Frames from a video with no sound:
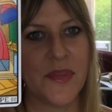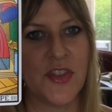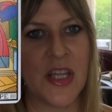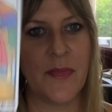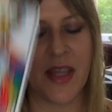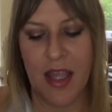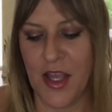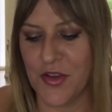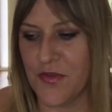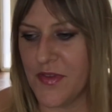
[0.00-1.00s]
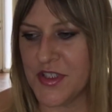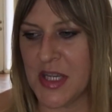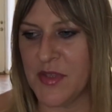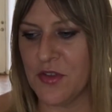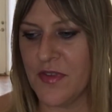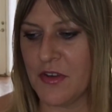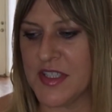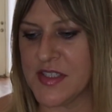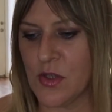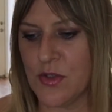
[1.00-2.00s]
Gemmy, you're very
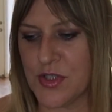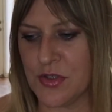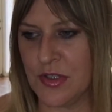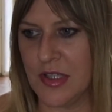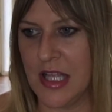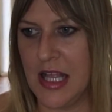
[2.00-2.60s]
social.